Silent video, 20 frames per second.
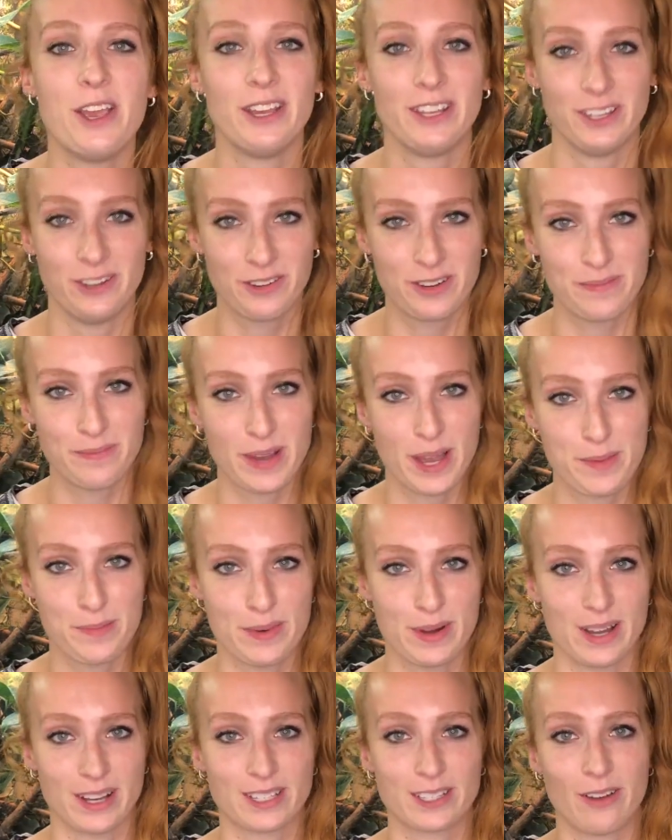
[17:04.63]
you can buy
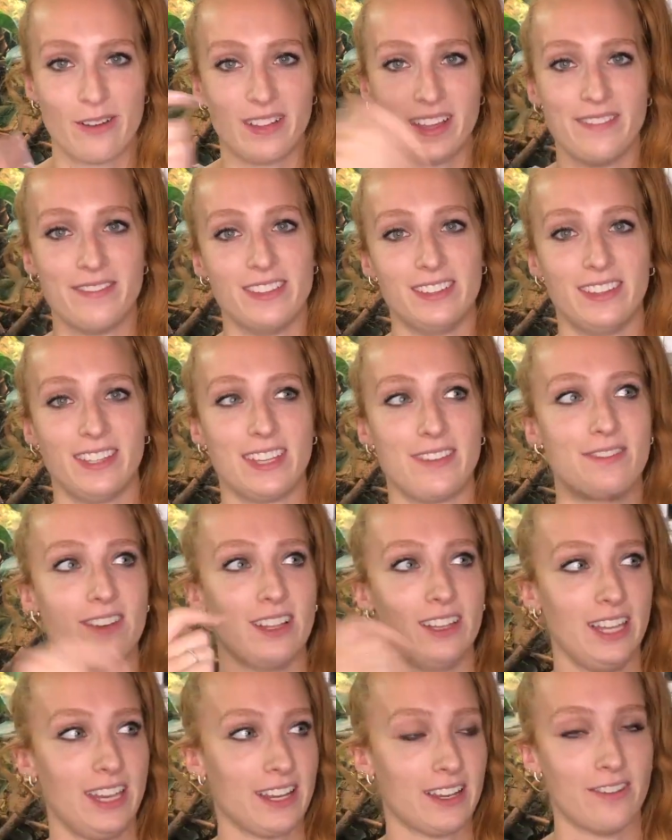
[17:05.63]
books. I'll even leave a
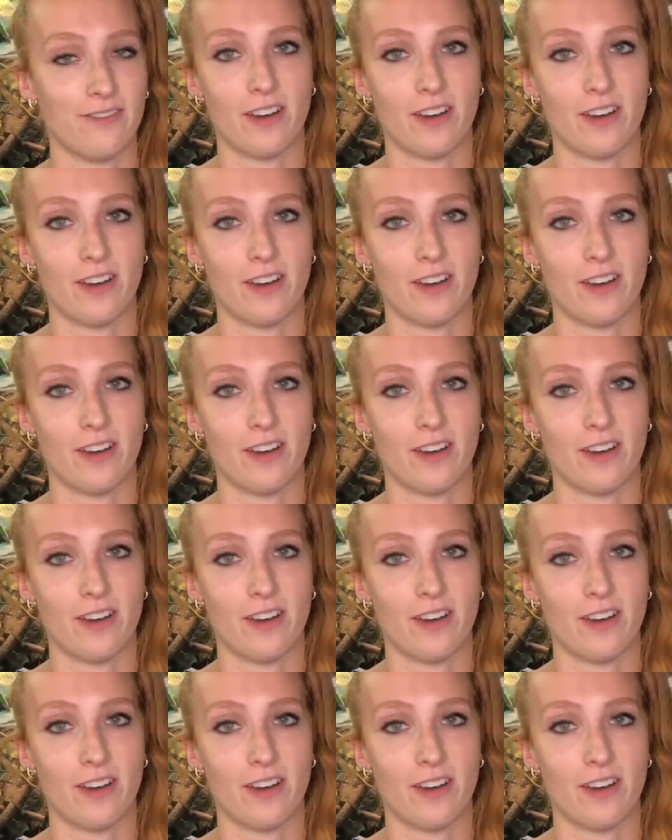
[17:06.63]
link